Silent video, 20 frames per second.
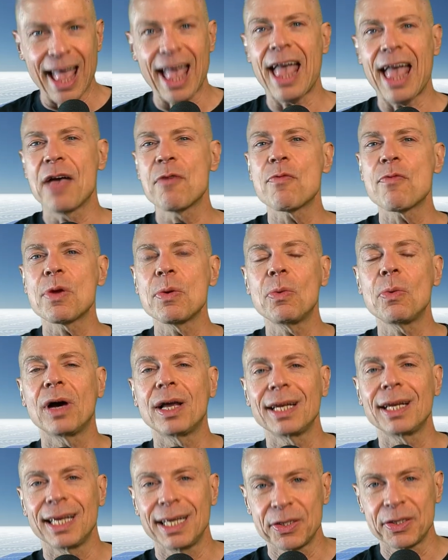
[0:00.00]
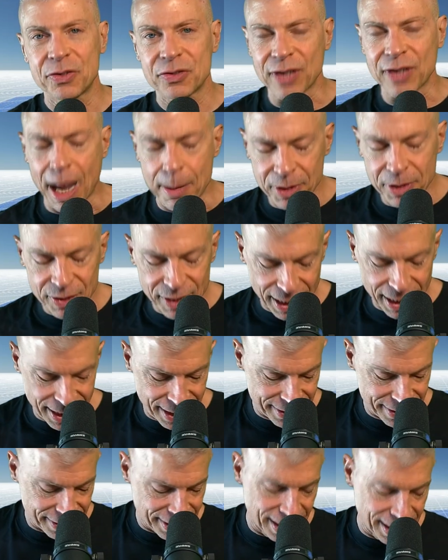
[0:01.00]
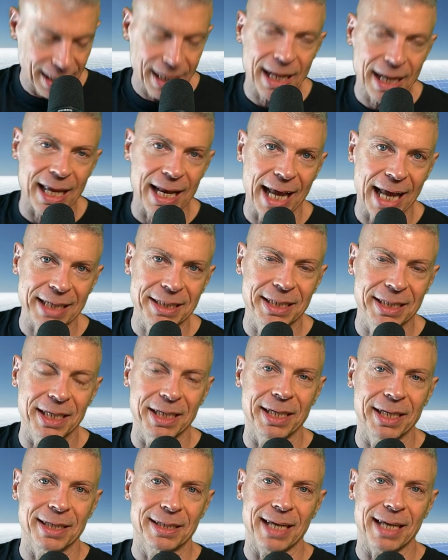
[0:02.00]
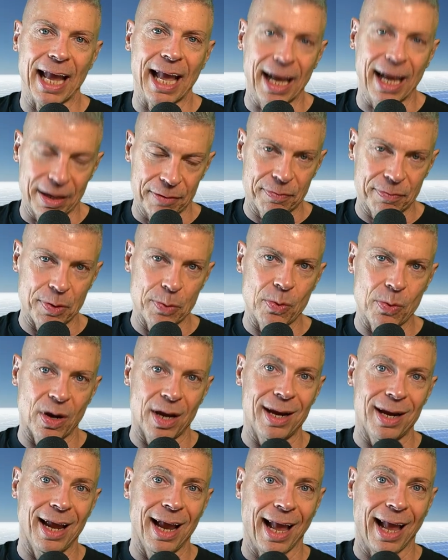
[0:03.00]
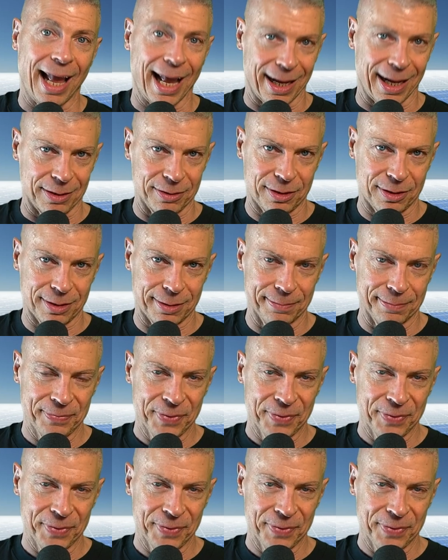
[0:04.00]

everyone is simultaneously connected to everyone else.